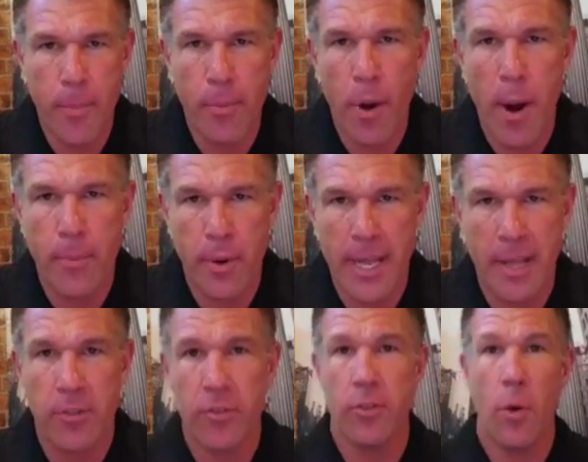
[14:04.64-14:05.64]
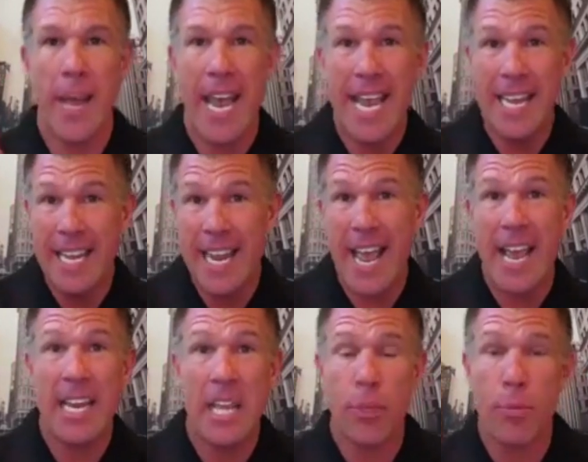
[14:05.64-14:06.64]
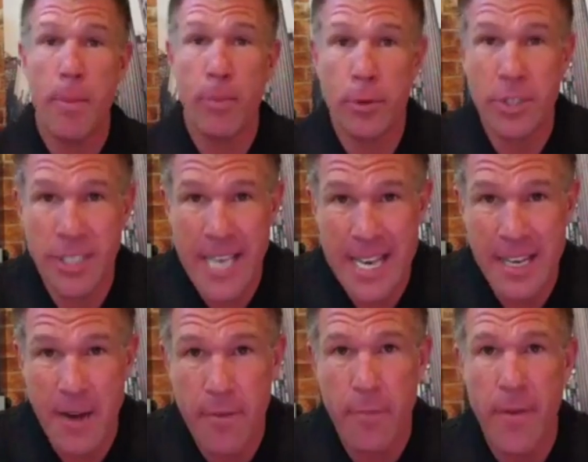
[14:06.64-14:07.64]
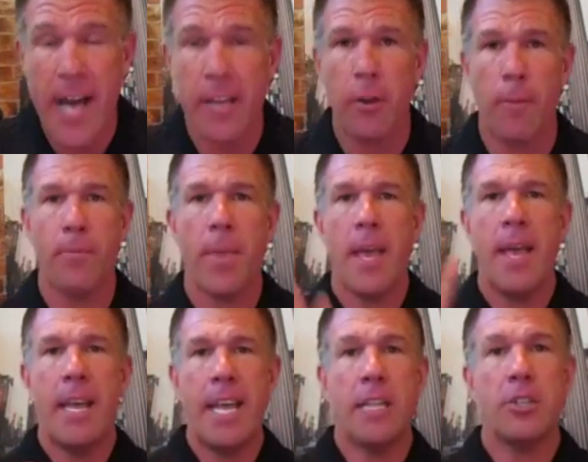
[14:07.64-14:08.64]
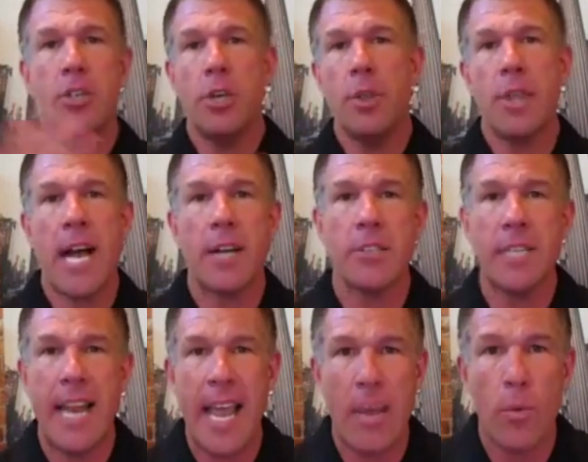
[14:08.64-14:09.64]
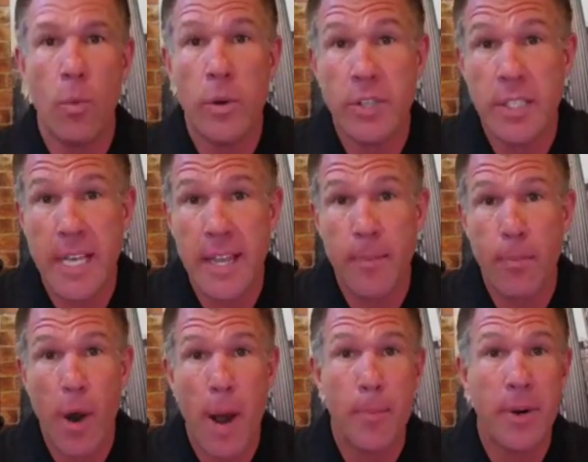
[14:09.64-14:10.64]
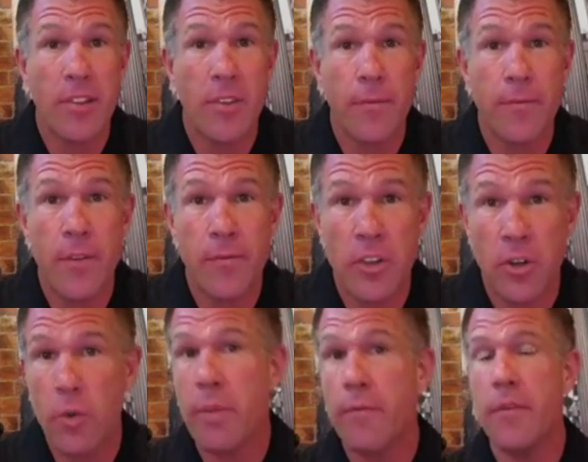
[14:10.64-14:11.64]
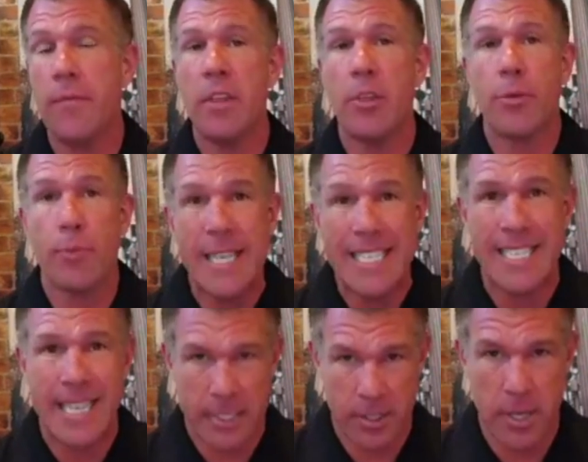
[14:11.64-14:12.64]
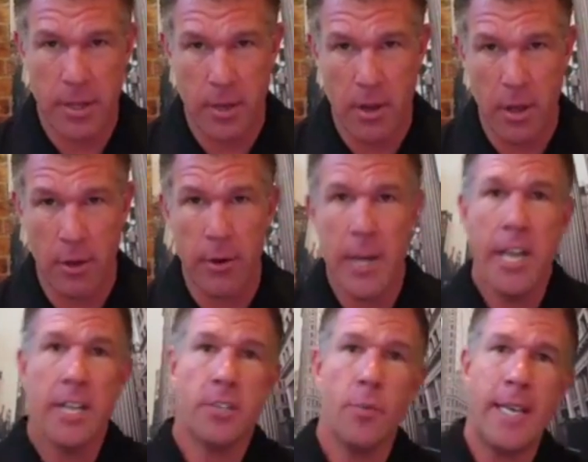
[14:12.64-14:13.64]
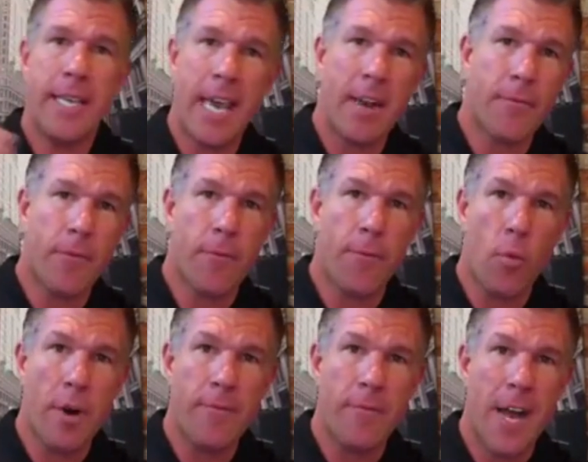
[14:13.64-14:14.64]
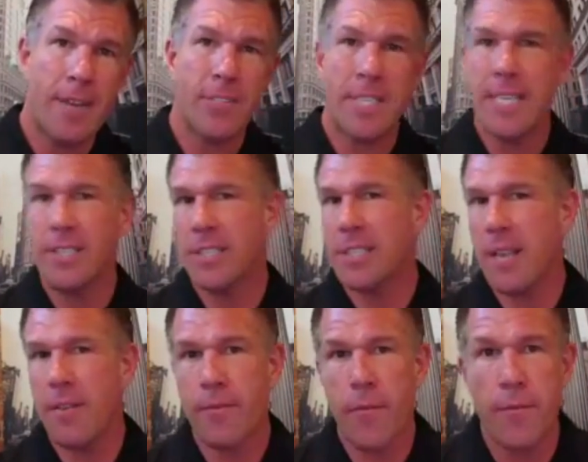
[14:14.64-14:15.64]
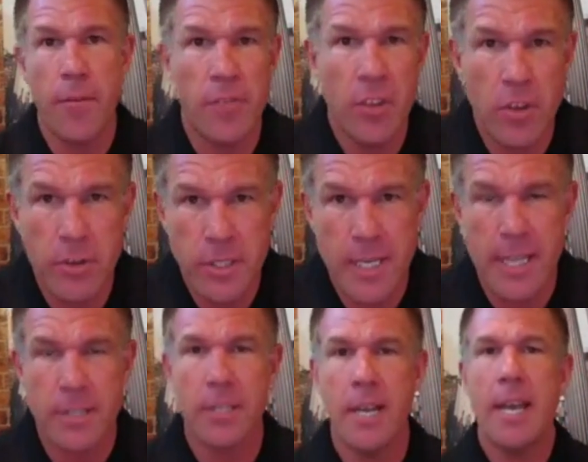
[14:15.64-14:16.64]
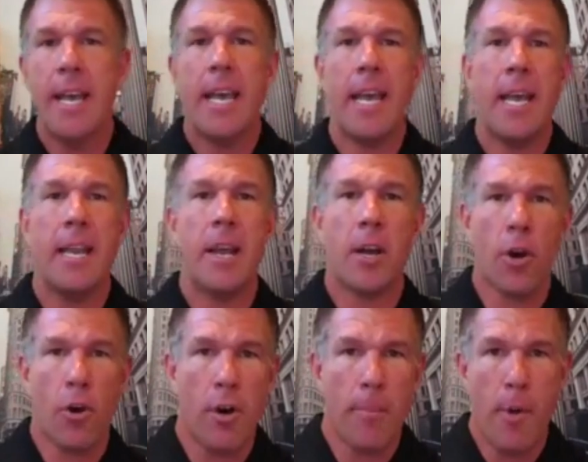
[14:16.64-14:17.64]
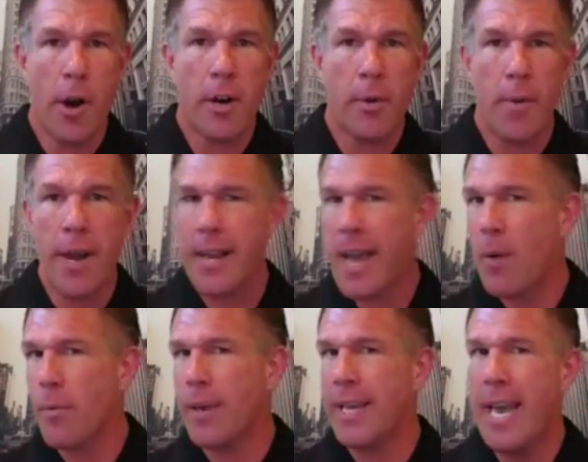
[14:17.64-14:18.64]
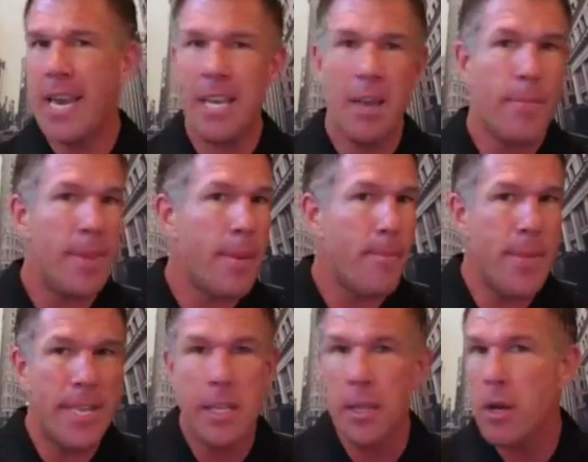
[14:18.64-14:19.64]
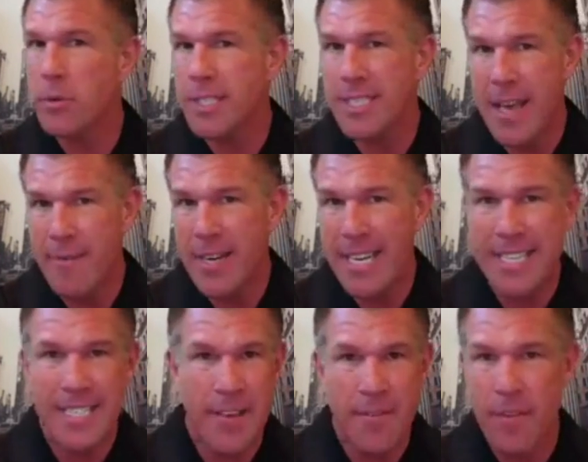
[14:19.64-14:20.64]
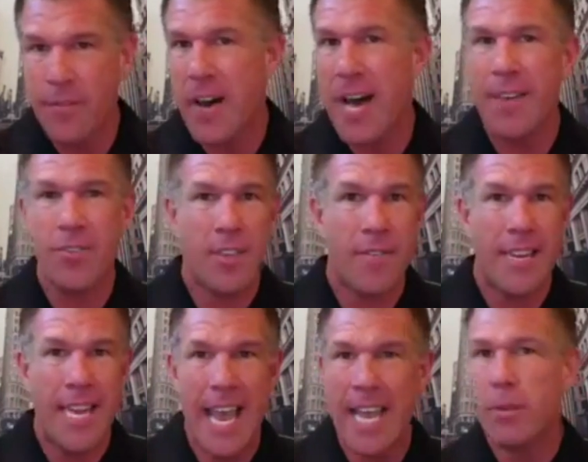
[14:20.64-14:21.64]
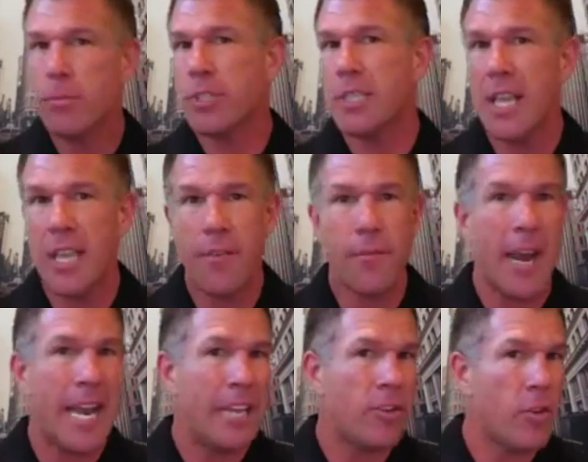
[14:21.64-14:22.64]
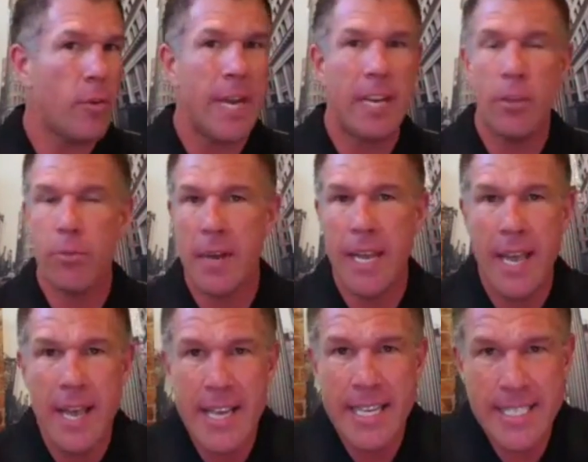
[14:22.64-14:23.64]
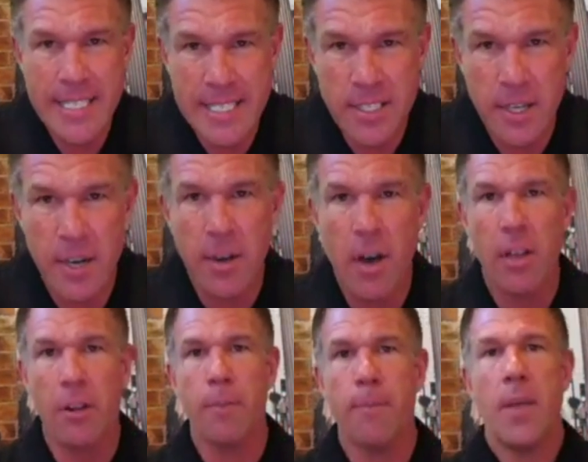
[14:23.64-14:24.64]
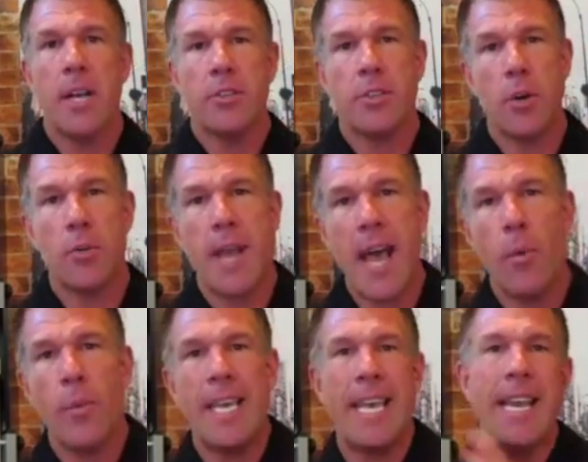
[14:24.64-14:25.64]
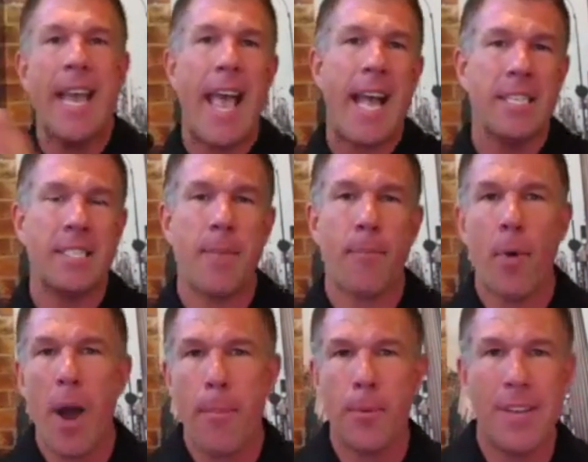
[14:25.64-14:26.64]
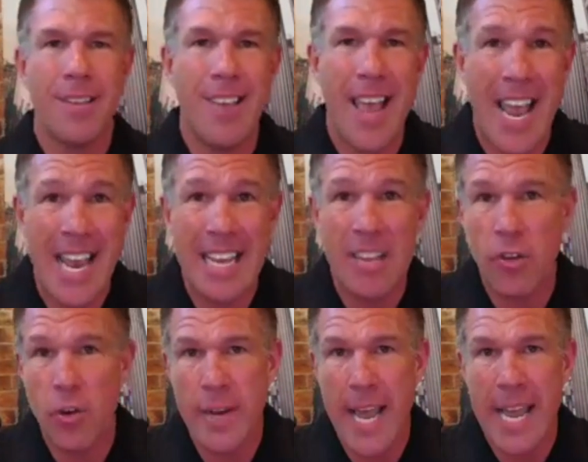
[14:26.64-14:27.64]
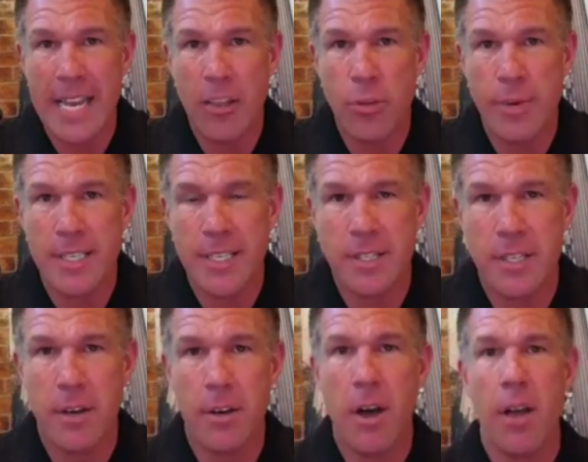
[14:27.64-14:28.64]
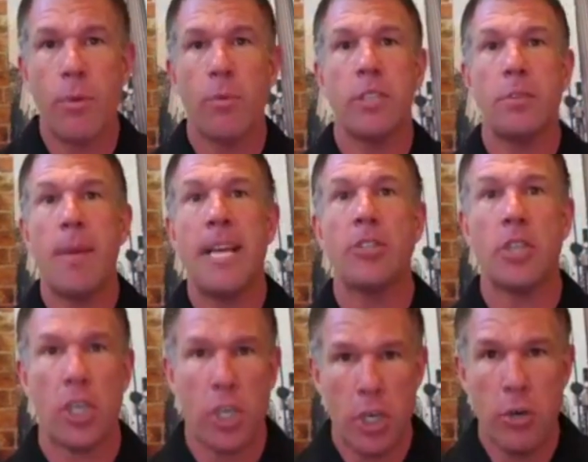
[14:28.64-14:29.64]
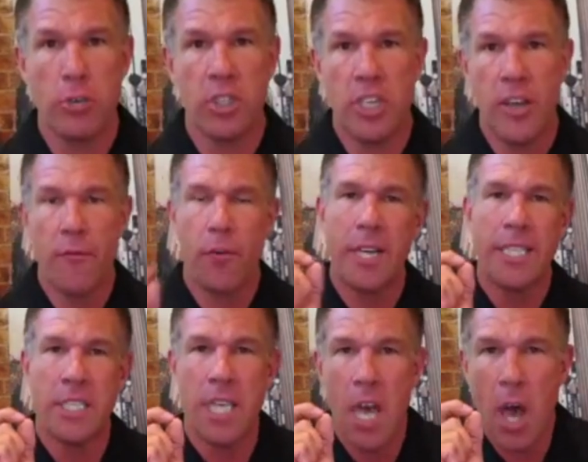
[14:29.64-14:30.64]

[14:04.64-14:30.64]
property is. So 80 to 83% of the value. In 2008, we're selling properties at 52 to 53 cents on the dollar. So we get them for 45 cents, sell them for 52 cents. In current market right now, we're getting them in the mid to low 70s, 75, 78, and we're selling them for 82, 83 cents on the dollar. So now we can exit properties at 82 to 83 cents on the dollar, which makes a huge difference